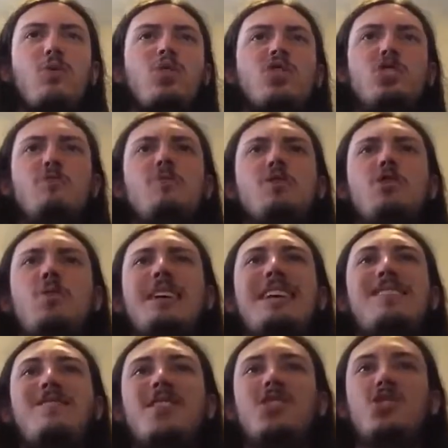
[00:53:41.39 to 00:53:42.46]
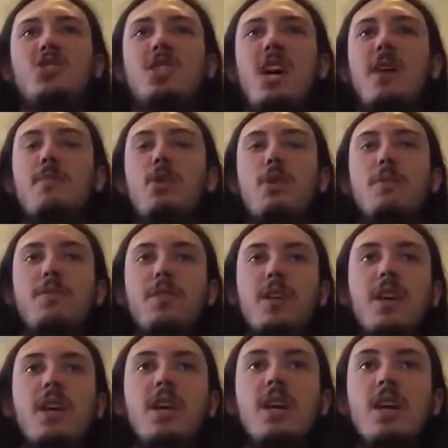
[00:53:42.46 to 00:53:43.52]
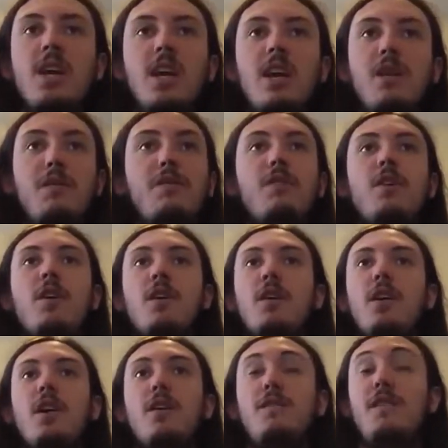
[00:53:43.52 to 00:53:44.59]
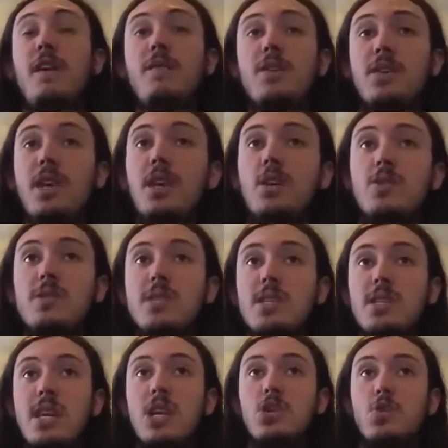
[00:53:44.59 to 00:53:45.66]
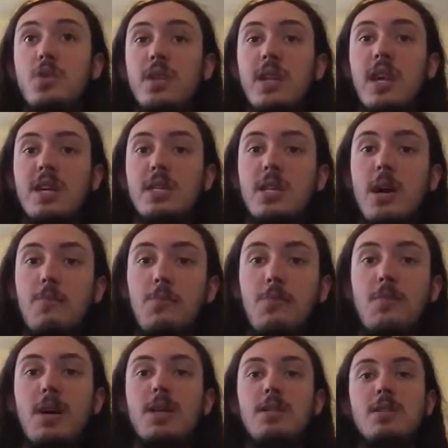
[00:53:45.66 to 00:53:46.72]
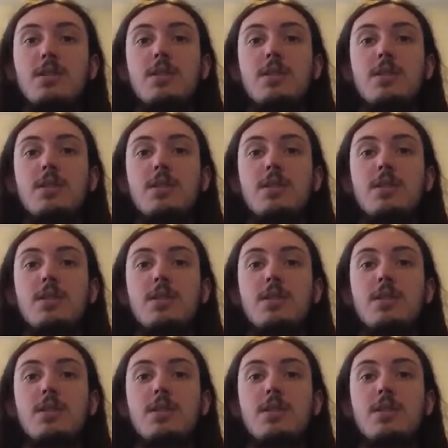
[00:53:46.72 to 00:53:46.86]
We should be doing Adventure Time, hopefully, if everything goes to schedule in the next couple months.